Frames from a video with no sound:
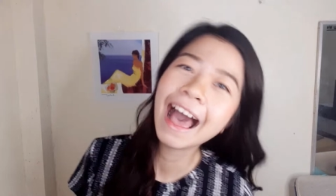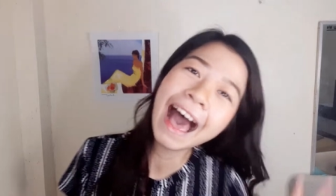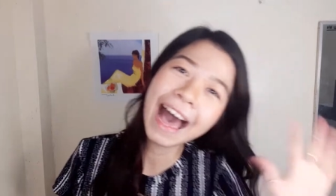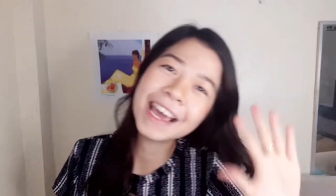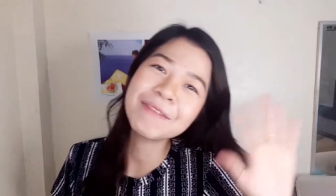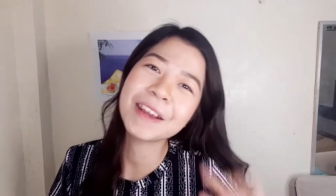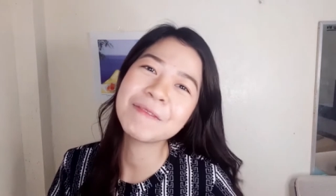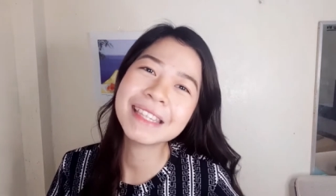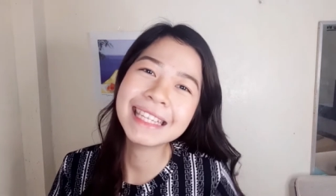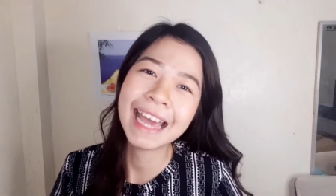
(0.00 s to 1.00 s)
Hi, my
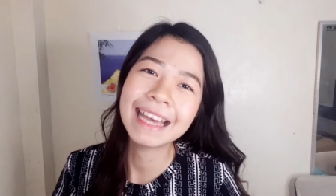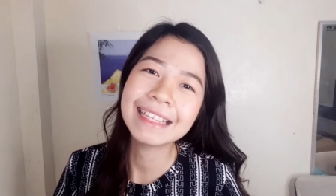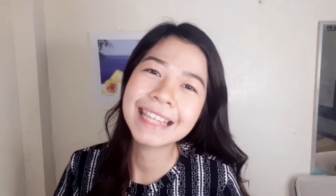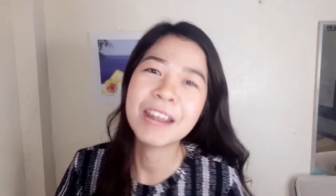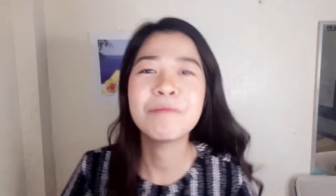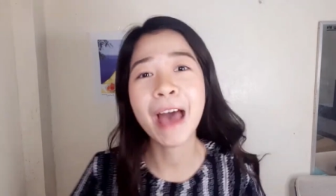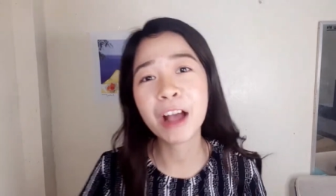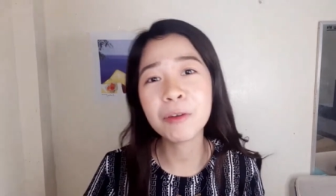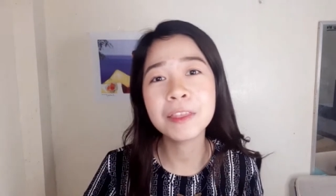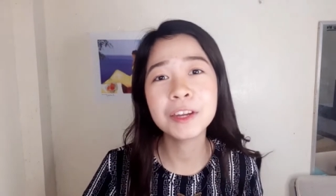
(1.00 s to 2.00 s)
name is Tess and I'm
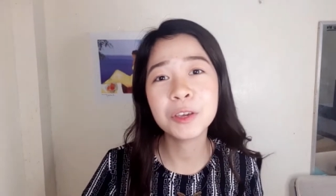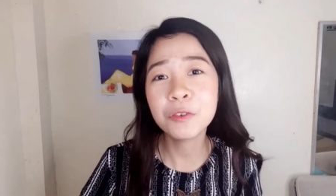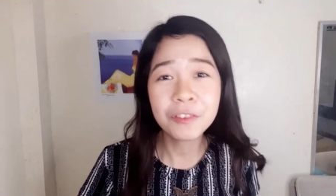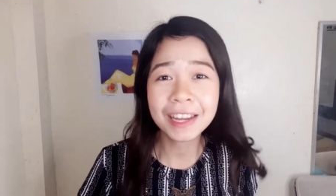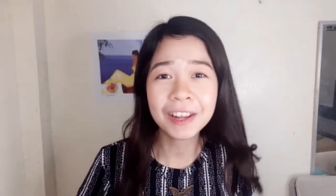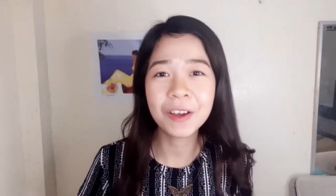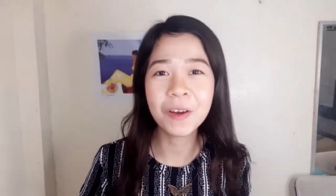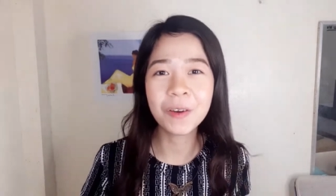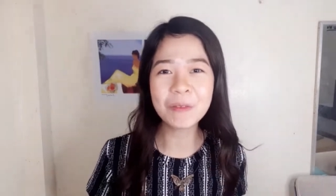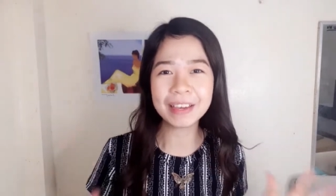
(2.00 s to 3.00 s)
back with a new
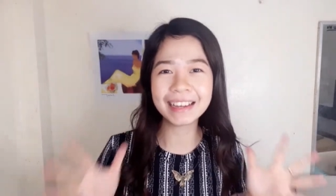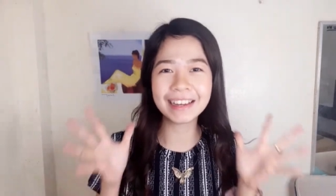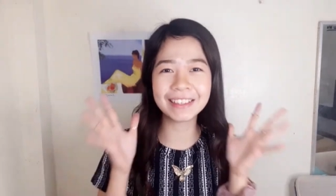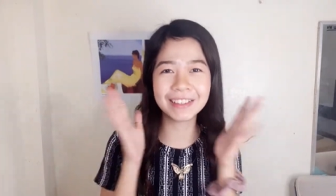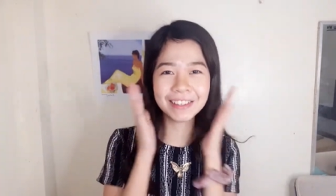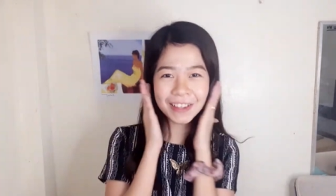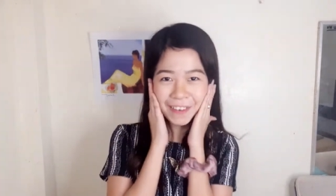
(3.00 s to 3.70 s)
video. Oh my gosh, that's so